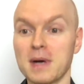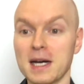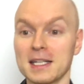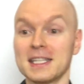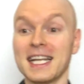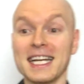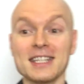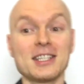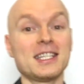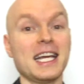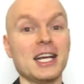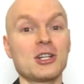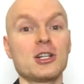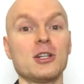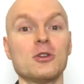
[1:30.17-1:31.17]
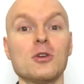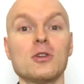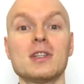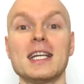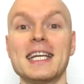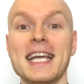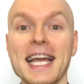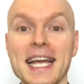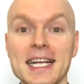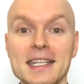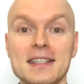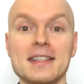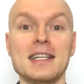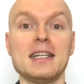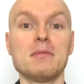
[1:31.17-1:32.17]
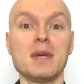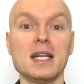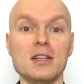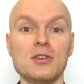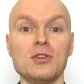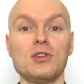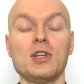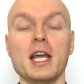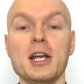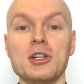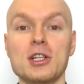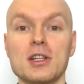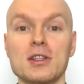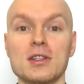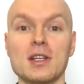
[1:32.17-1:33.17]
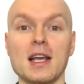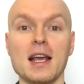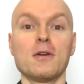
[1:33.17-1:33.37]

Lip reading: But that's actually not the case in many situations.